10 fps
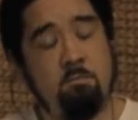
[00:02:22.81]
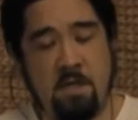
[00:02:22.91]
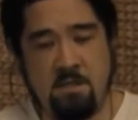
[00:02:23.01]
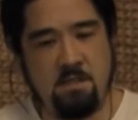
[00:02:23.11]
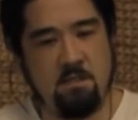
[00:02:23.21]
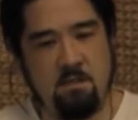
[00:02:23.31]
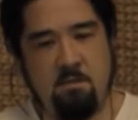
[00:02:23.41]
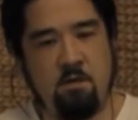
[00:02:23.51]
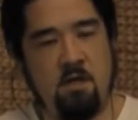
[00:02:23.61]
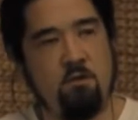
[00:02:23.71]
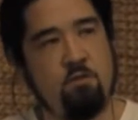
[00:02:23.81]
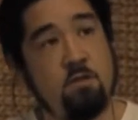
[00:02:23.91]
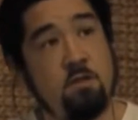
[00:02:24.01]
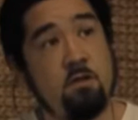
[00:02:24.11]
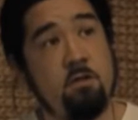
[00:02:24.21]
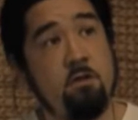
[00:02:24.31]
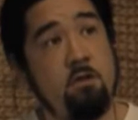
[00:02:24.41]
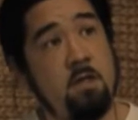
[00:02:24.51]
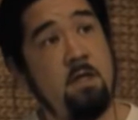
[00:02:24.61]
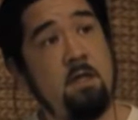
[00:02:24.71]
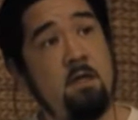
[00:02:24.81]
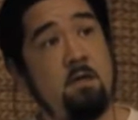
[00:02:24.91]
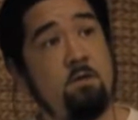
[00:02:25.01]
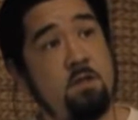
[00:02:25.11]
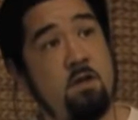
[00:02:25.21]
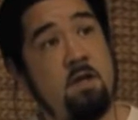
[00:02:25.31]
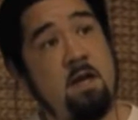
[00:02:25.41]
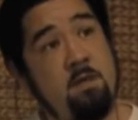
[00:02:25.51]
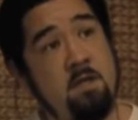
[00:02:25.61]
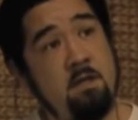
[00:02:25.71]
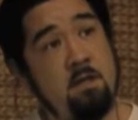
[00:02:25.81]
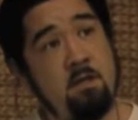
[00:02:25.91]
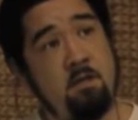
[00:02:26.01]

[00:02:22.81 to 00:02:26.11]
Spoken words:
Basically, my health was not good. I was not happy.